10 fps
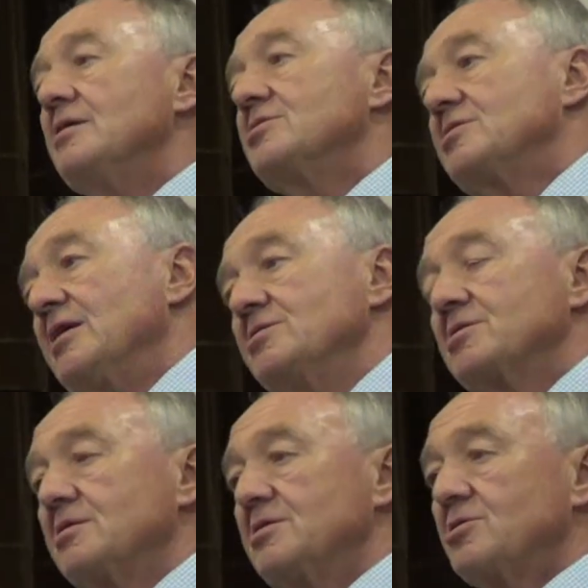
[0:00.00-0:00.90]

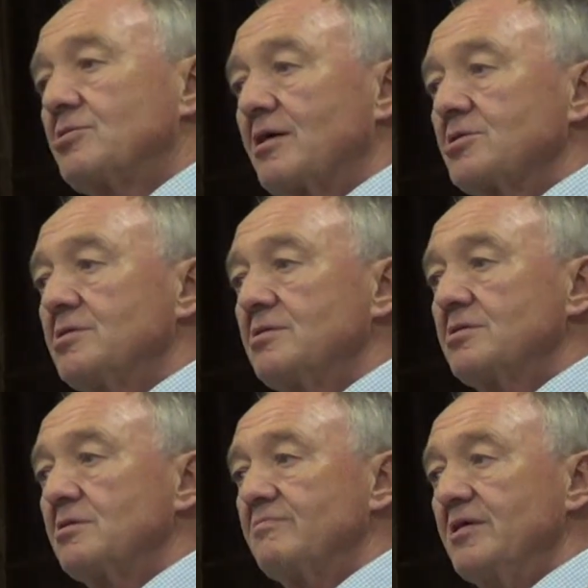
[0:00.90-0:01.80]
Since the destruction of the
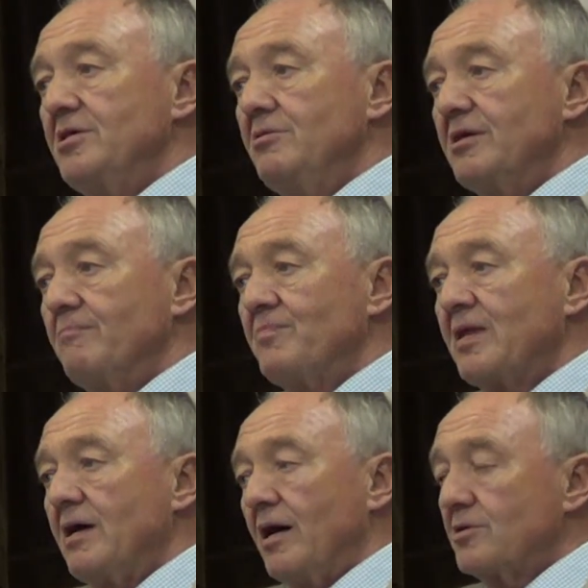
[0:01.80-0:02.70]
Soviet Union
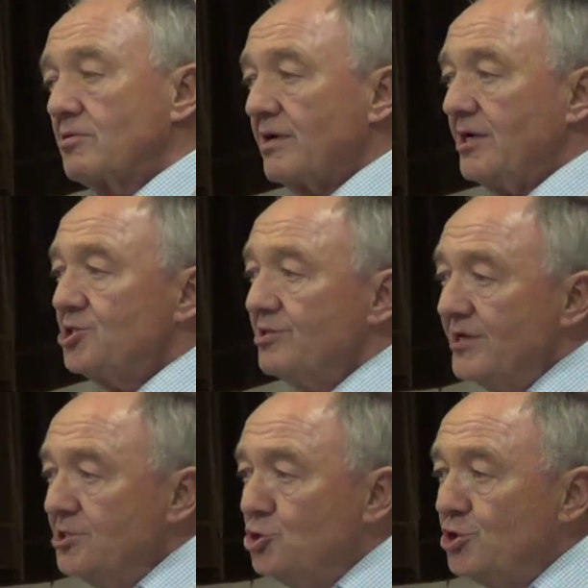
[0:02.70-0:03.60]
and the creation of
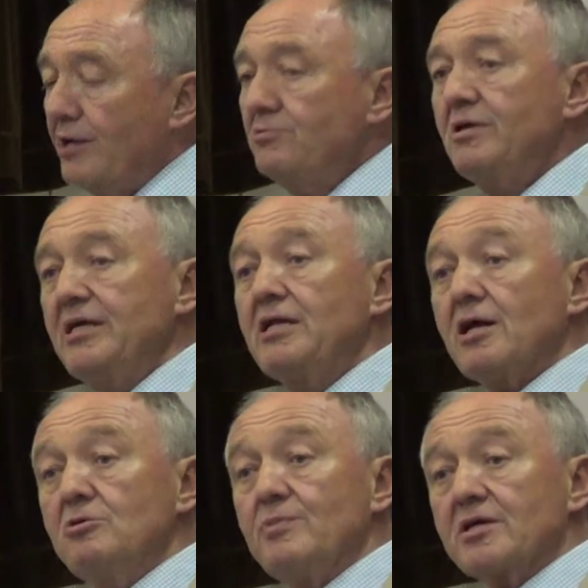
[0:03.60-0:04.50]
a genuinely
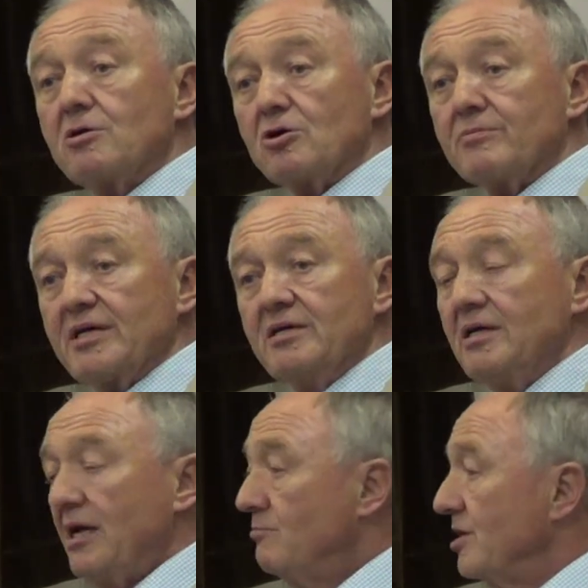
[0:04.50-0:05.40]
global economy
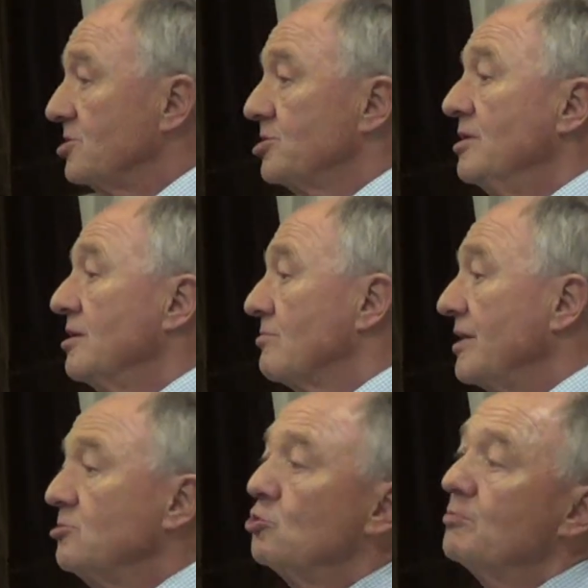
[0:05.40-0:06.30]
in which
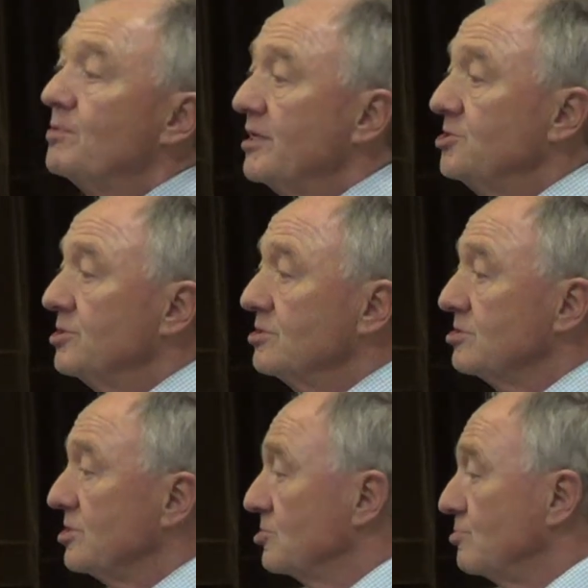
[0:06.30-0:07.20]
great
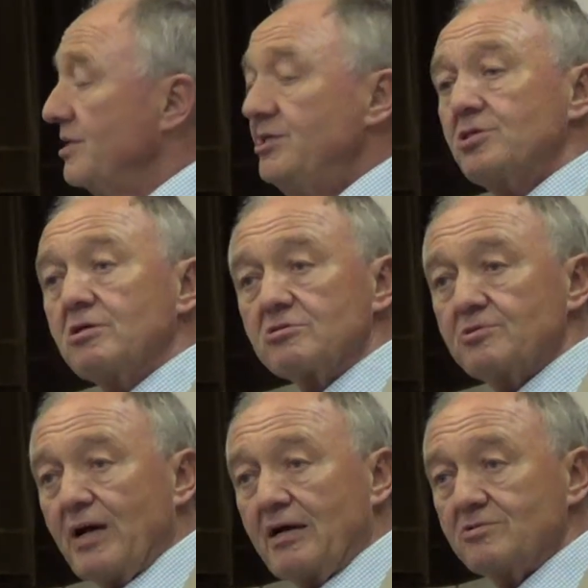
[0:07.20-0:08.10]
corporations just reach
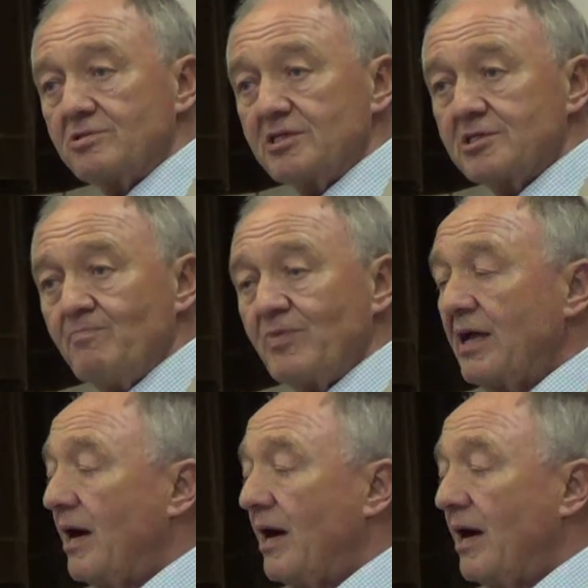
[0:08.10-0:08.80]
across boundaries,